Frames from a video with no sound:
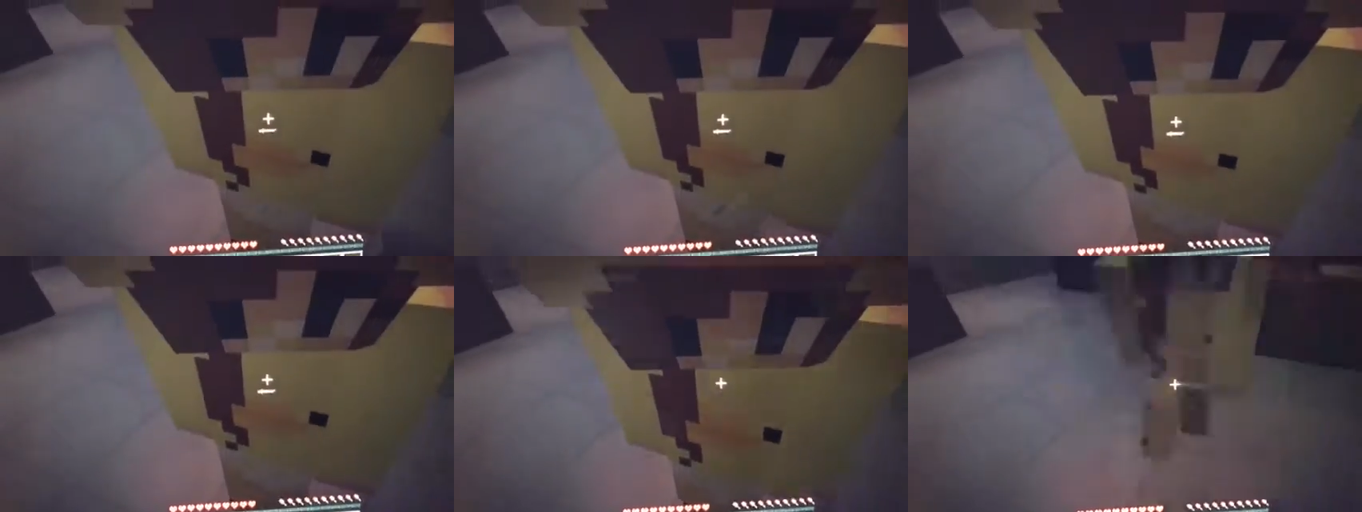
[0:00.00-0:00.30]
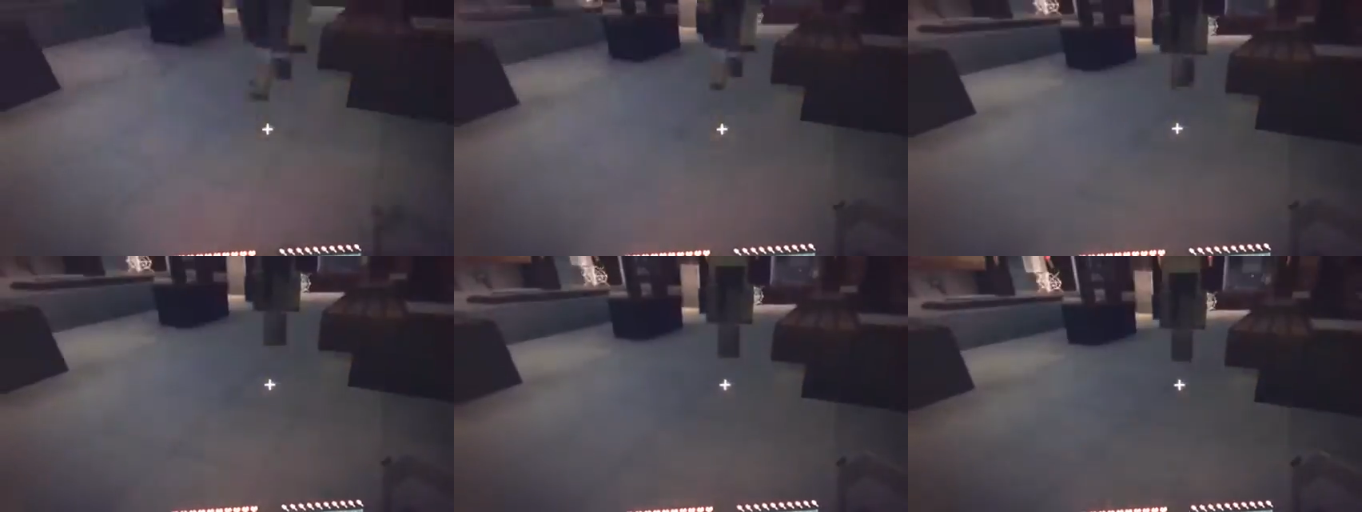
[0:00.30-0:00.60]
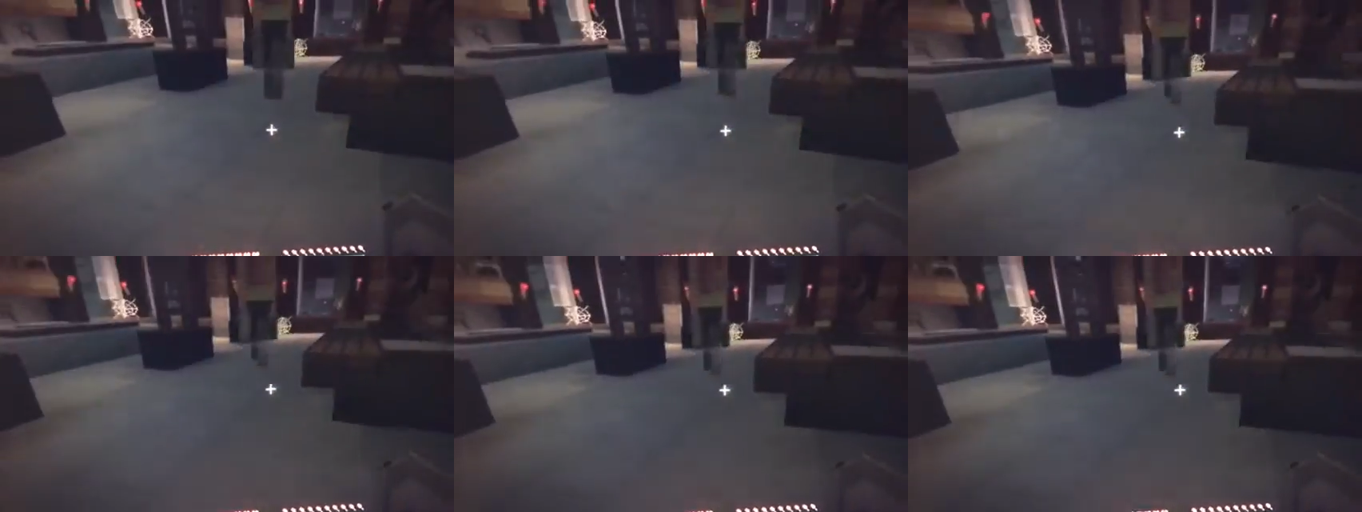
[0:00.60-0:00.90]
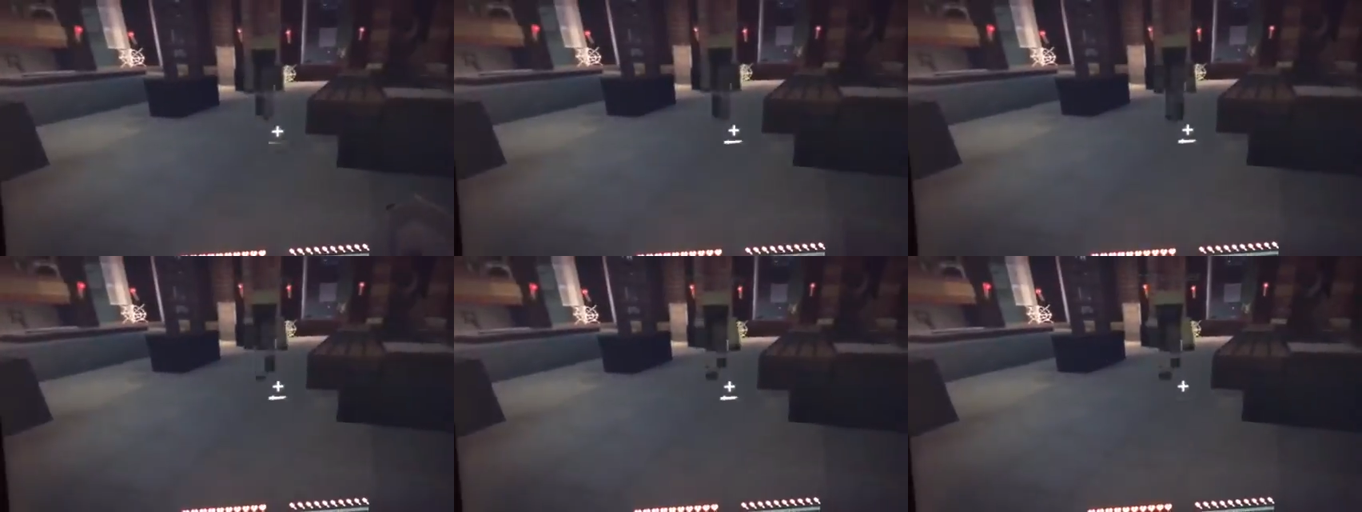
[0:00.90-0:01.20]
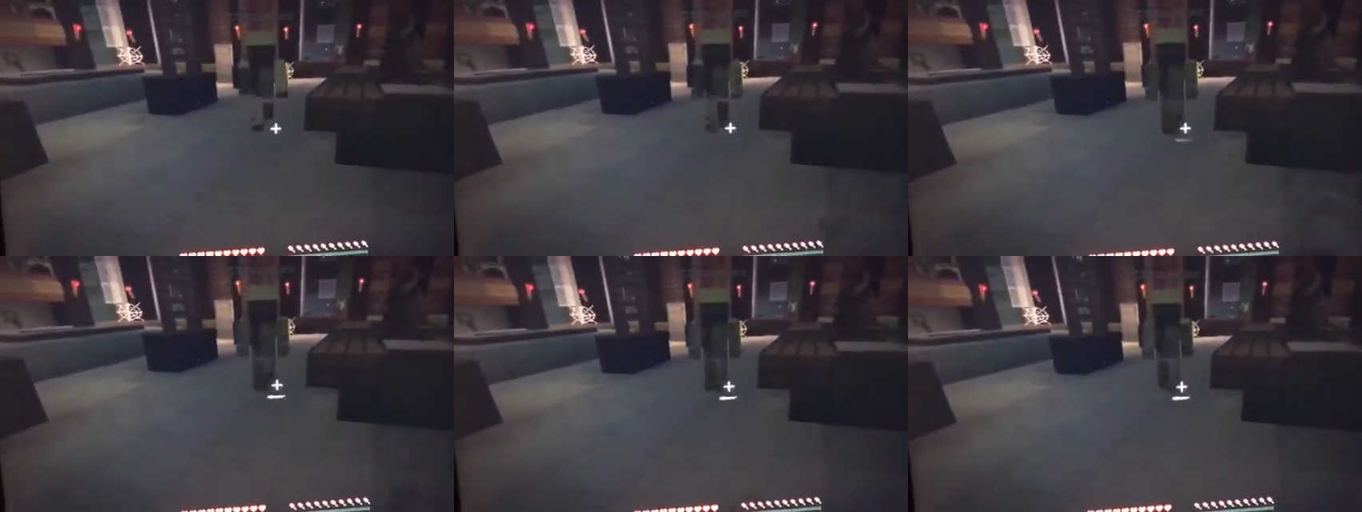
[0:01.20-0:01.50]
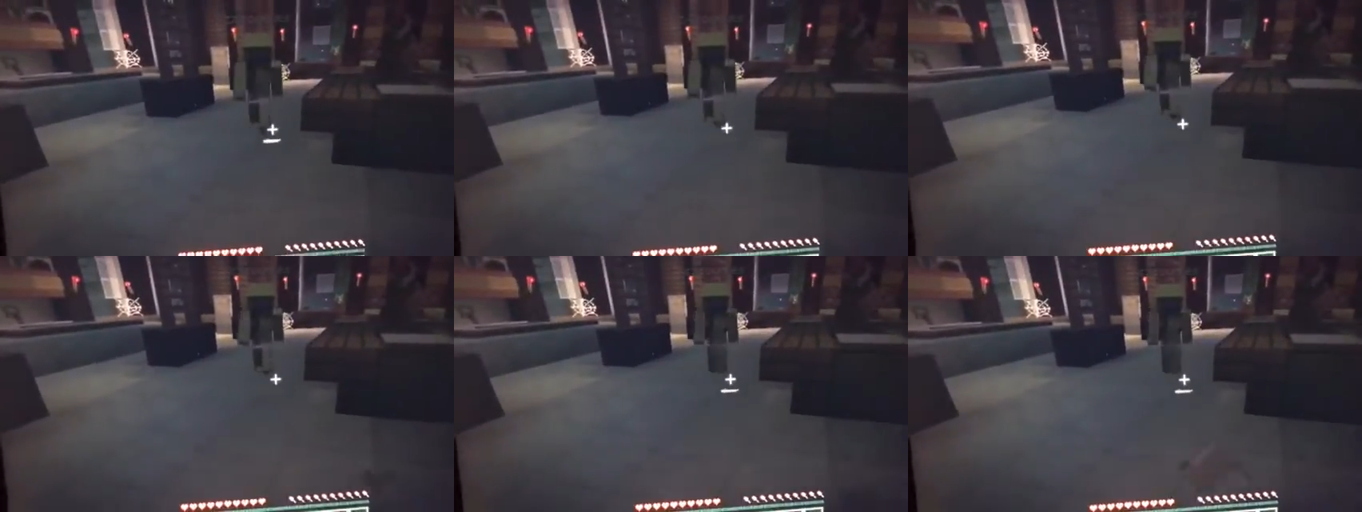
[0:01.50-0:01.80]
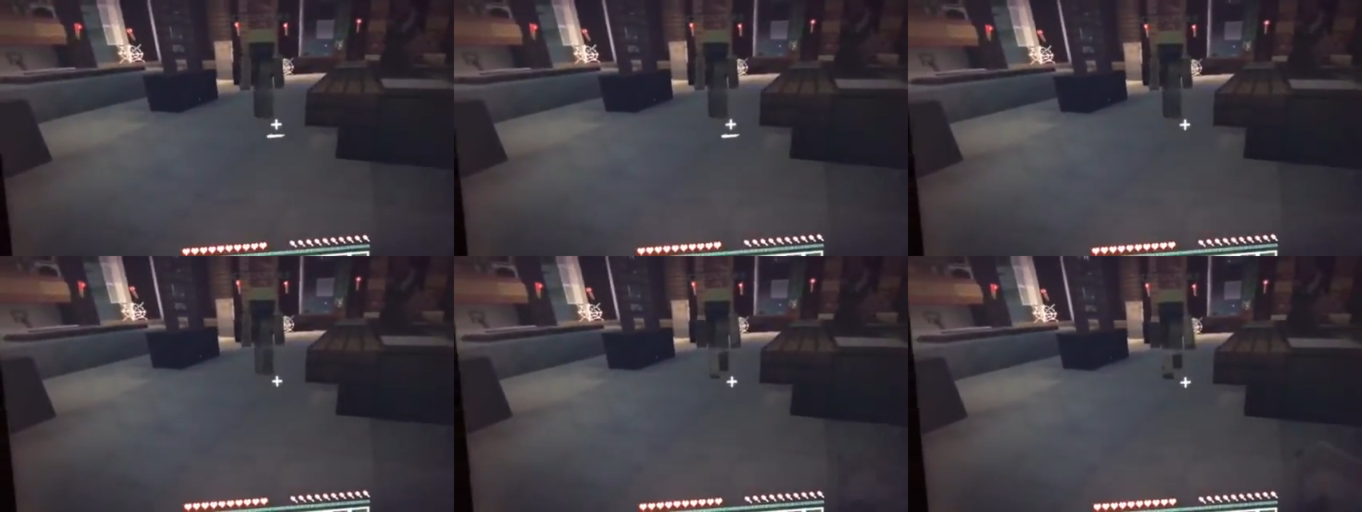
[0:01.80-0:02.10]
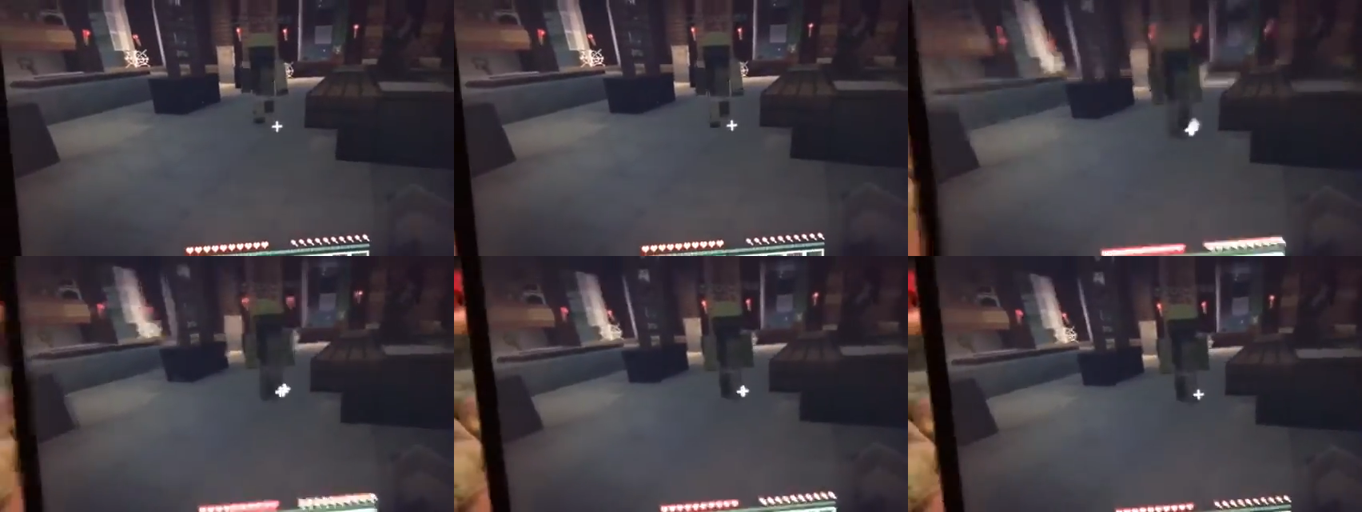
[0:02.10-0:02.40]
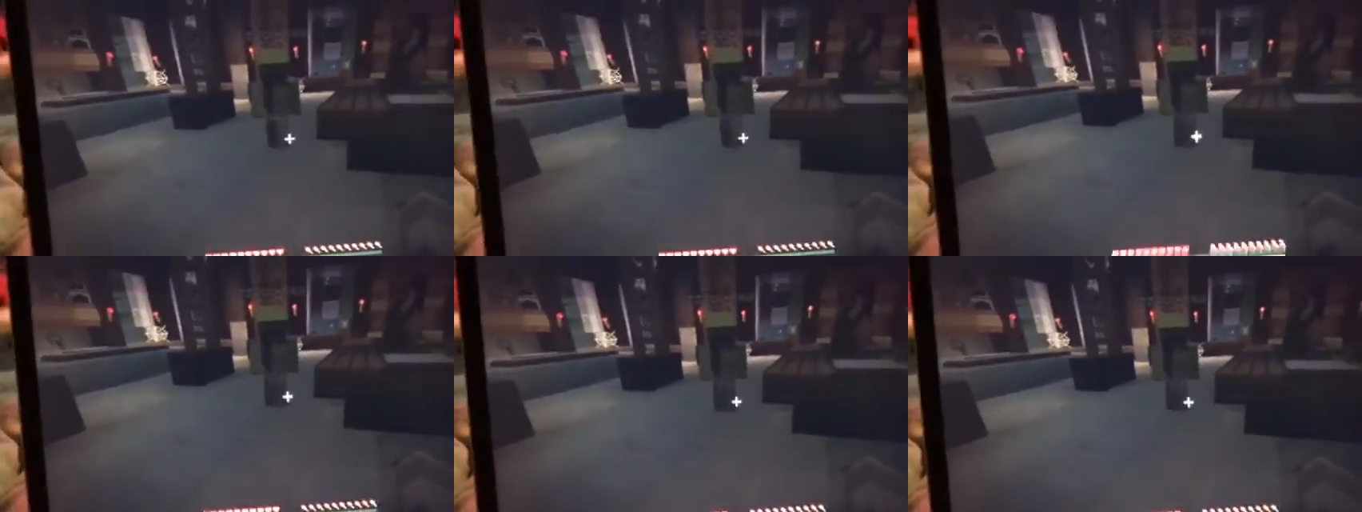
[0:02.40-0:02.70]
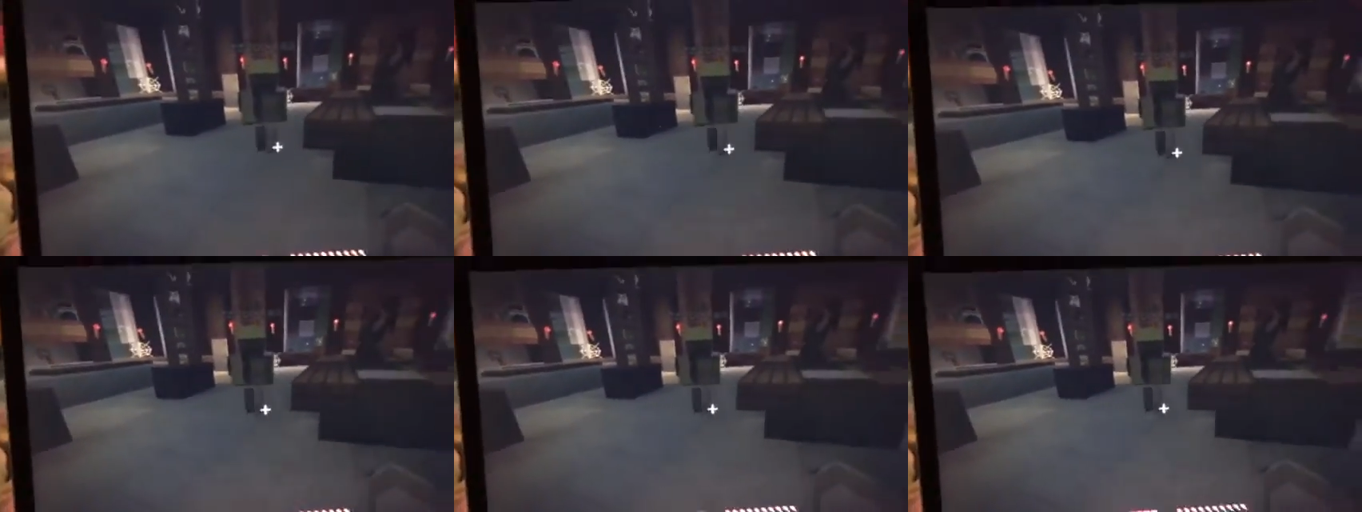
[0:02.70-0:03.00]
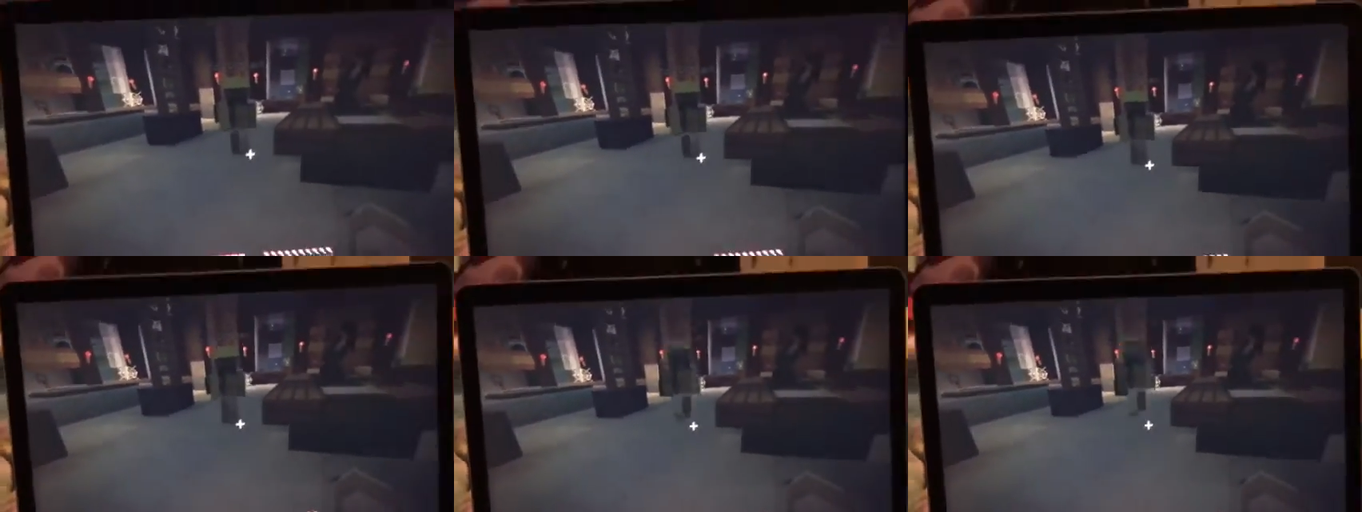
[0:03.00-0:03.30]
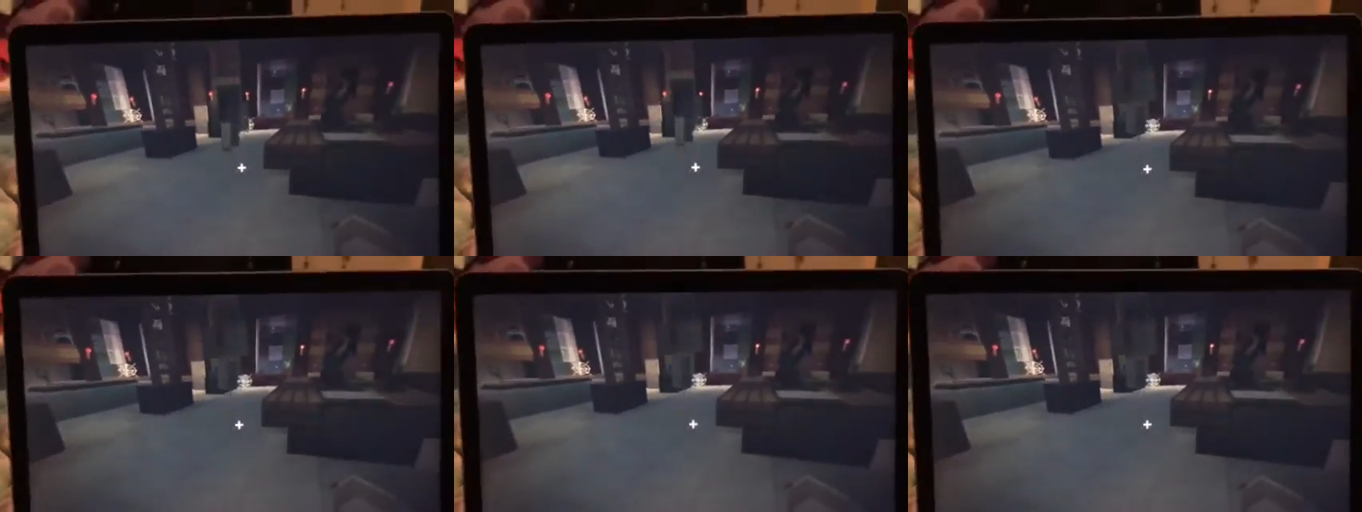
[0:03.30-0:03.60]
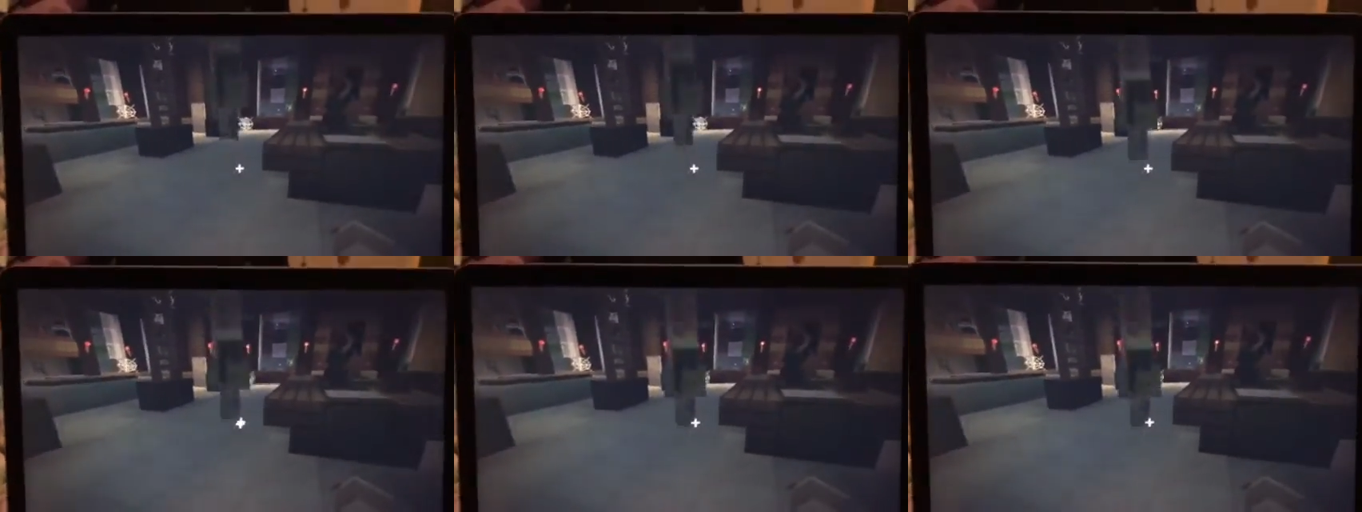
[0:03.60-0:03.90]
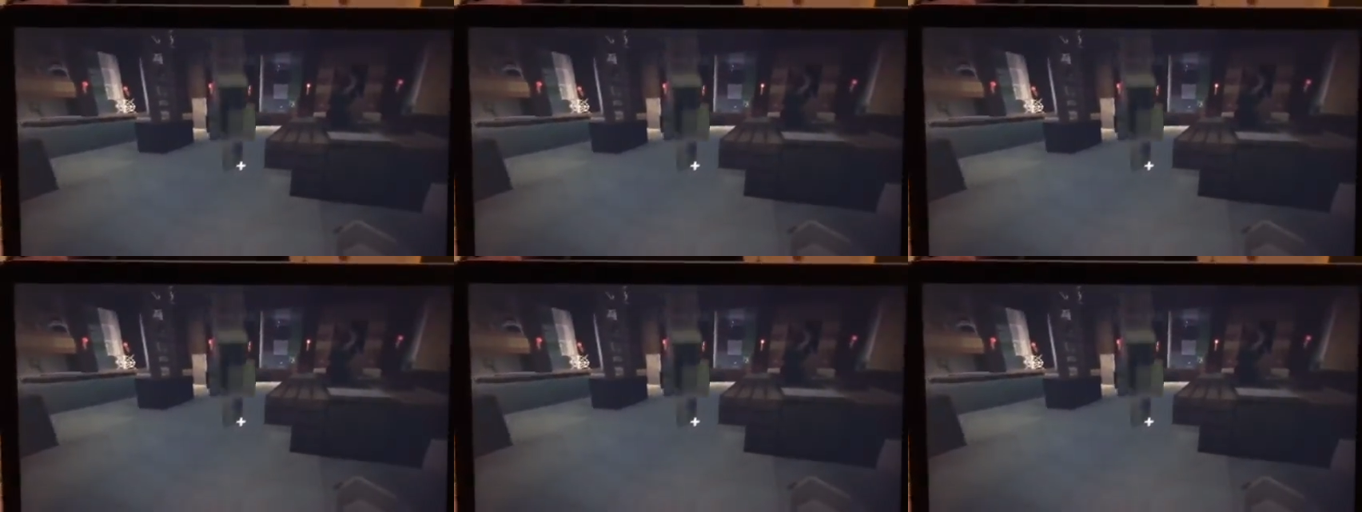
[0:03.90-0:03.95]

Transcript: No face is visible, so there are no lips to read.